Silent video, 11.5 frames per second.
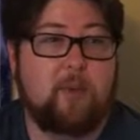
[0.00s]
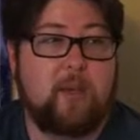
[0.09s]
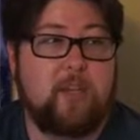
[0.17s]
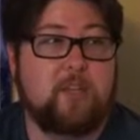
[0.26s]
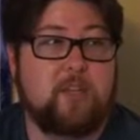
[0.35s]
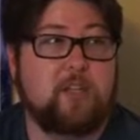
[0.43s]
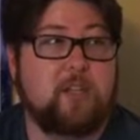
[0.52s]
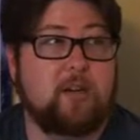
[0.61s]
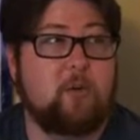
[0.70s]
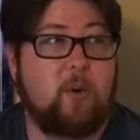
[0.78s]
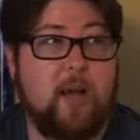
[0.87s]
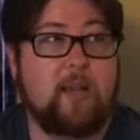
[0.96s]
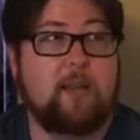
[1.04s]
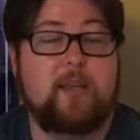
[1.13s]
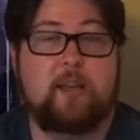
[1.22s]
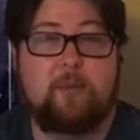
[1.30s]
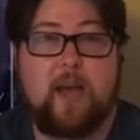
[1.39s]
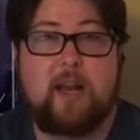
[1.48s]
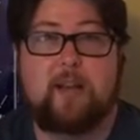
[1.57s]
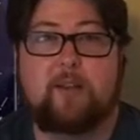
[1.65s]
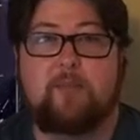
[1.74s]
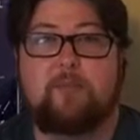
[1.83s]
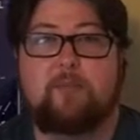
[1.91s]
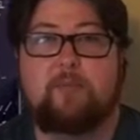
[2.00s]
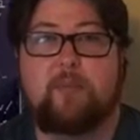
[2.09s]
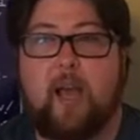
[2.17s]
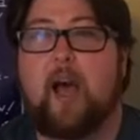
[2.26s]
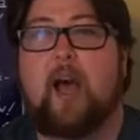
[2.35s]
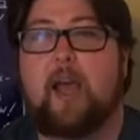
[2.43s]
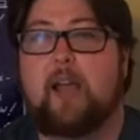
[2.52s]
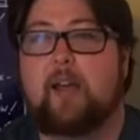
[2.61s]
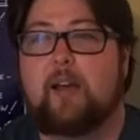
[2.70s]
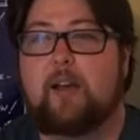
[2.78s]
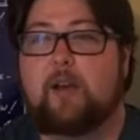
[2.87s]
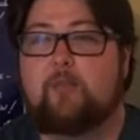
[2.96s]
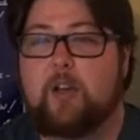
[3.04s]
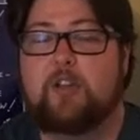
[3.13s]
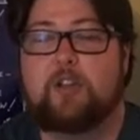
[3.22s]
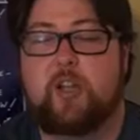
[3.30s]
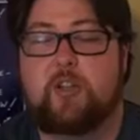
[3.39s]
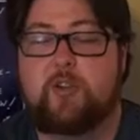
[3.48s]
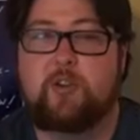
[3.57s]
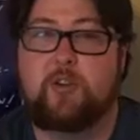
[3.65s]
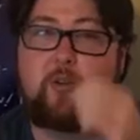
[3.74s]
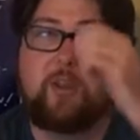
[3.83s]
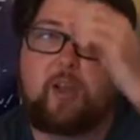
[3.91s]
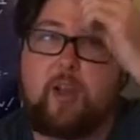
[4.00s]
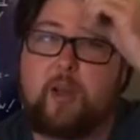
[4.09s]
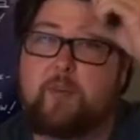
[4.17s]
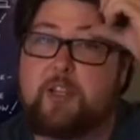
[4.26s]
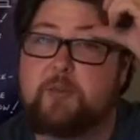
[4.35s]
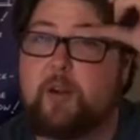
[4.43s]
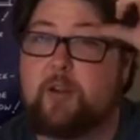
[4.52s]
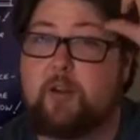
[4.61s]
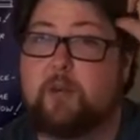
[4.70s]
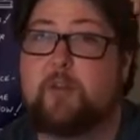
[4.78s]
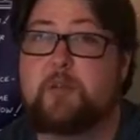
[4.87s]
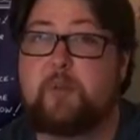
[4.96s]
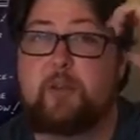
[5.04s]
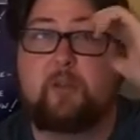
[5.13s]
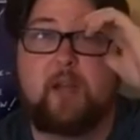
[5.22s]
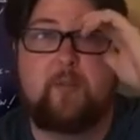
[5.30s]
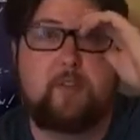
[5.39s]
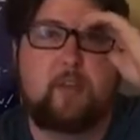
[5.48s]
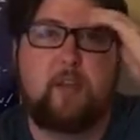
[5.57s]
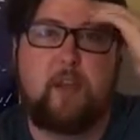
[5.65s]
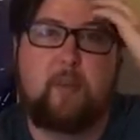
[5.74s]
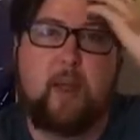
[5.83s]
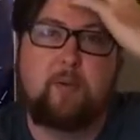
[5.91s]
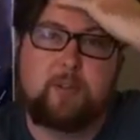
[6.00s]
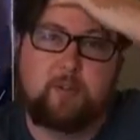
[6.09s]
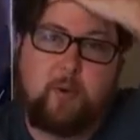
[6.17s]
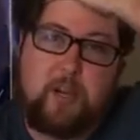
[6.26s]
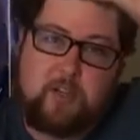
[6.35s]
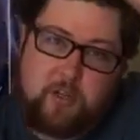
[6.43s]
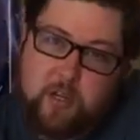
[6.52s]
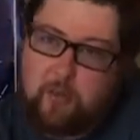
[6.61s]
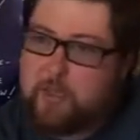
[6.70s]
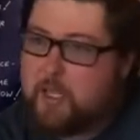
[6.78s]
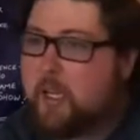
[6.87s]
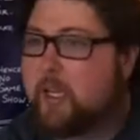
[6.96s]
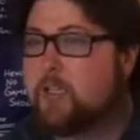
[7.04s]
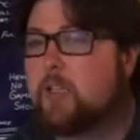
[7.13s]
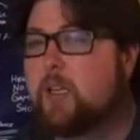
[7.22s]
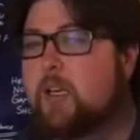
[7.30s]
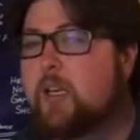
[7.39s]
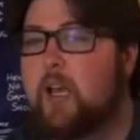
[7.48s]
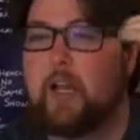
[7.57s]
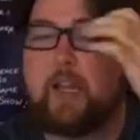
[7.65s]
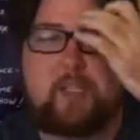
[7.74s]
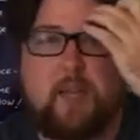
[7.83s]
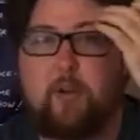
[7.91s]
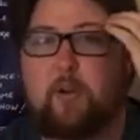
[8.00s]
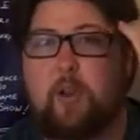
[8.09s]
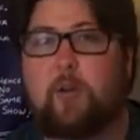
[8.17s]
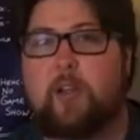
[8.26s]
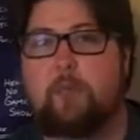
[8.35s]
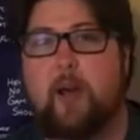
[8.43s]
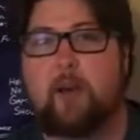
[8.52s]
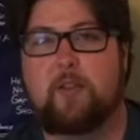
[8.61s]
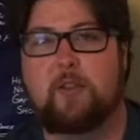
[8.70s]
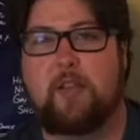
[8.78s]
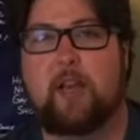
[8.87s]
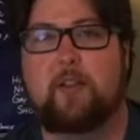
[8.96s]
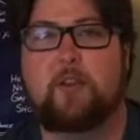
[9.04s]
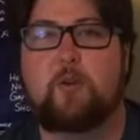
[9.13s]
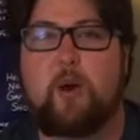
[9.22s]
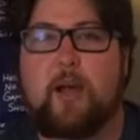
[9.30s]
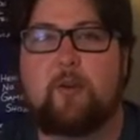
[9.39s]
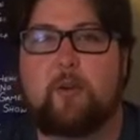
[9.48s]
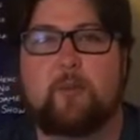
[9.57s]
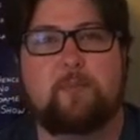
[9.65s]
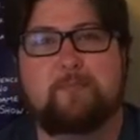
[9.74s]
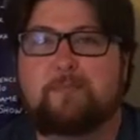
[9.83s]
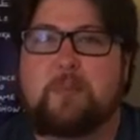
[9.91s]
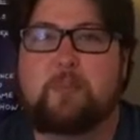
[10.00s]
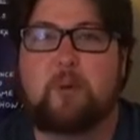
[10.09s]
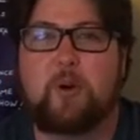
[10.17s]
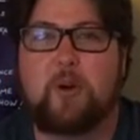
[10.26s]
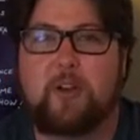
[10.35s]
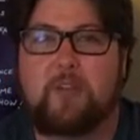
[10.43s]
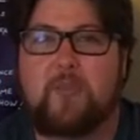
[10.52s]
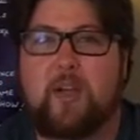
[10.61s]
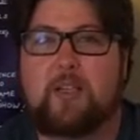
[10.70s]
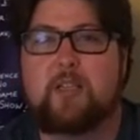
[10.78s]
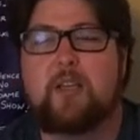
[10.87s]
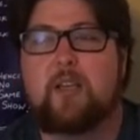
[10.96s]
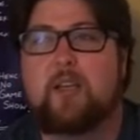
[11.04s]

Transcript: He's just a quietly competitive guy. They introduce it early on with his brother. Him and his brother love to climb mountains and race each other as kids, and he's never gloaty about it. There's kind of this quiet little smirk on his face.